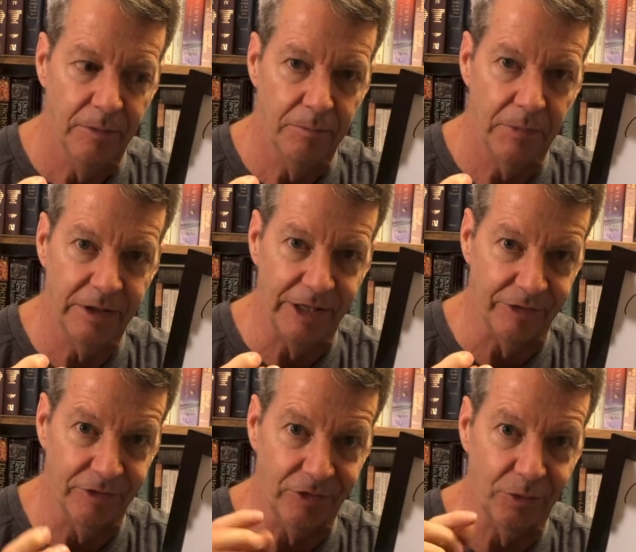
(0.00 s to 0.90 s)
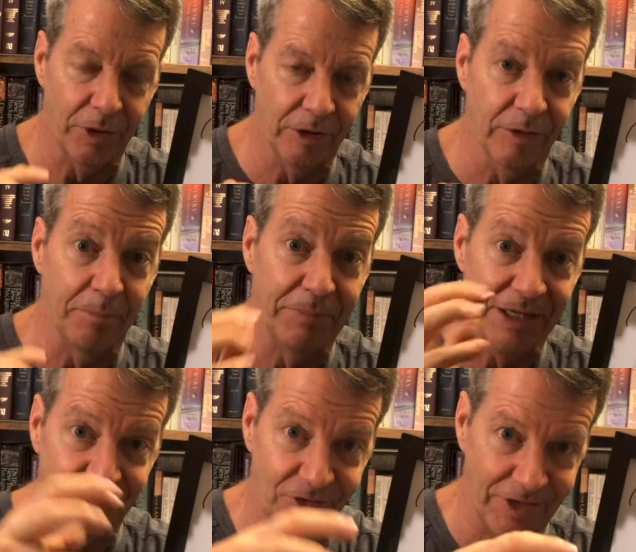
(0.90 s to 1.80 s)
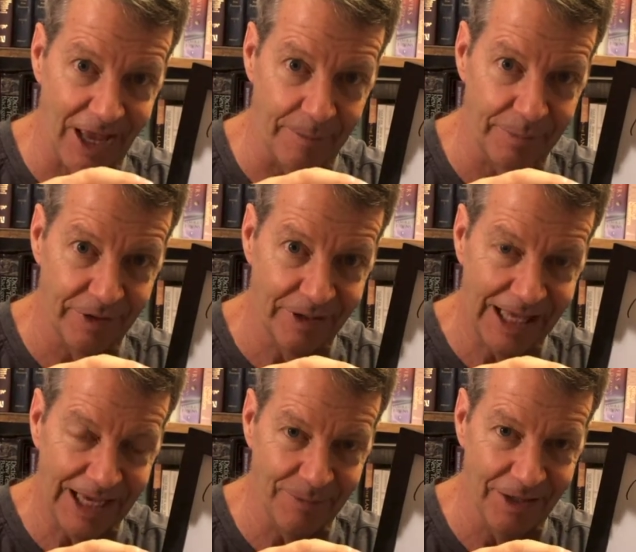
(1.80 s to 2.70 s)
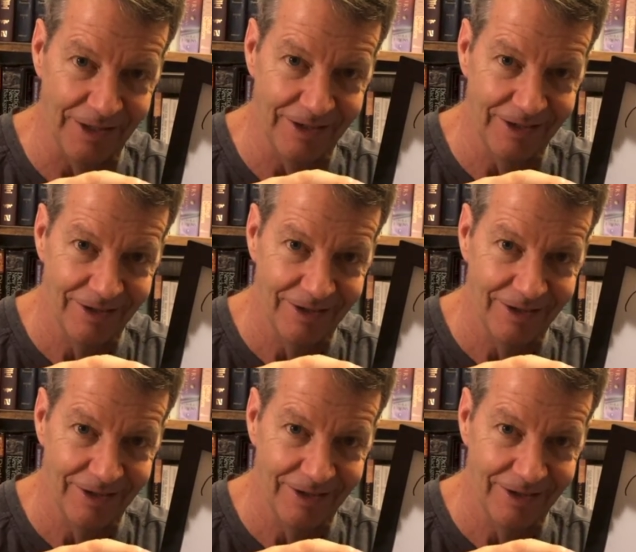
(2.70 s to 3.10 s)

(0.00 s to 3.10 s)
Now this is where the big step came in,